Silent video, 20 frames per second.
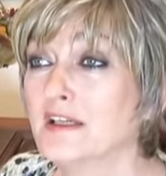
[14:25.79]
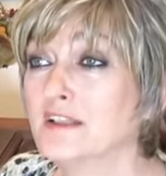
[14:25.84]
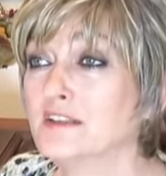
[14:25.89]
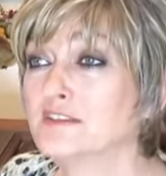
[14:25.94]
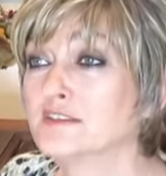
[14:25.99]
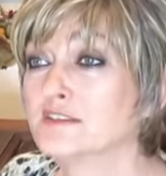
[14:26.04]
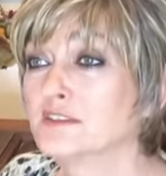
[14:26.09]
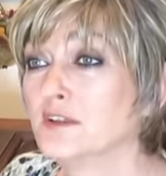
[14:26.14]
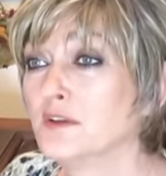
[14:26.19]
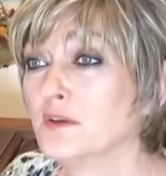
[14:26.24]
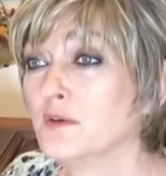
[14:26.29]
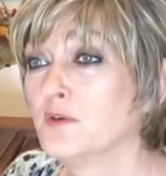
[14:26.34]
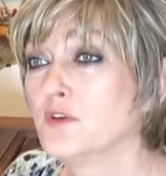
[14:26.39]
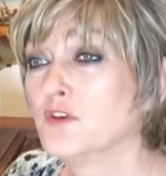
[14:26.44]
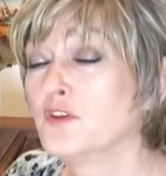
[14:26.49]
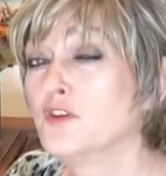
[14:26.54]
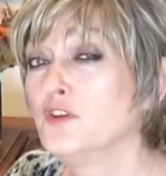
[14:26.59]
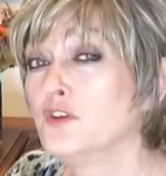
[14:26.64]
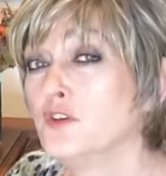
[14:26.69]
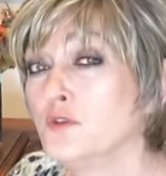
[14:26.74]
So
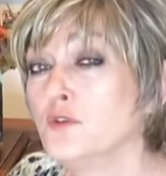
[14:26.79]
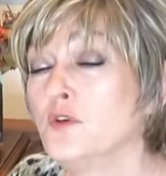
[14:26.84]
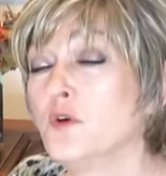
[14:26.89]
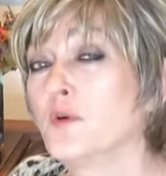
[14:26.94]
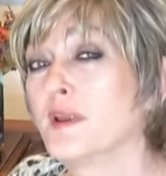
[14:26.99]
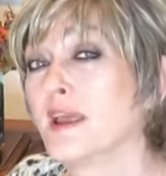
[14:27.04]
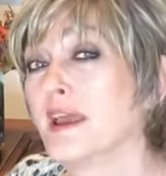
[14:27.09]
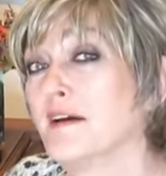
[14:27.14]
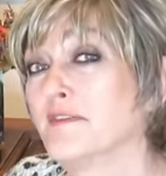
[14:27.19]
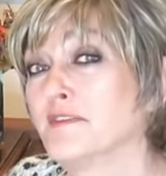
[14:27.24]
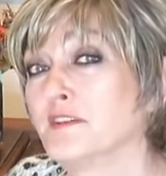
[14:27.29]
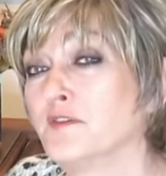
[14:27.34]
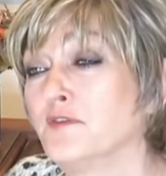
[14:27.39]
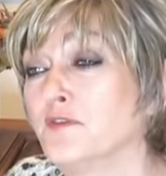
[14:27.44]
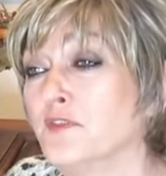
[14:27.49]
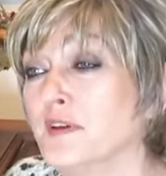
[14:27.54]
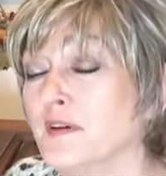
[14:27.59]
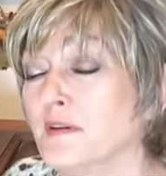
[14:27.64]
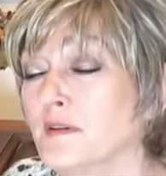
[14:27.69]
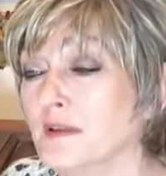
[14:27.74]
you don't have to
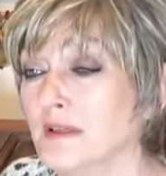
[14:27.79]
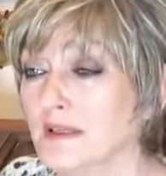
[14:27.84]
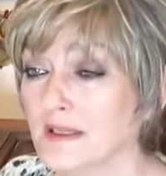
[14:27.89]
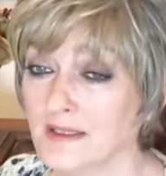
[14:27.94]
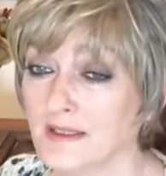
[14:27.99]
feel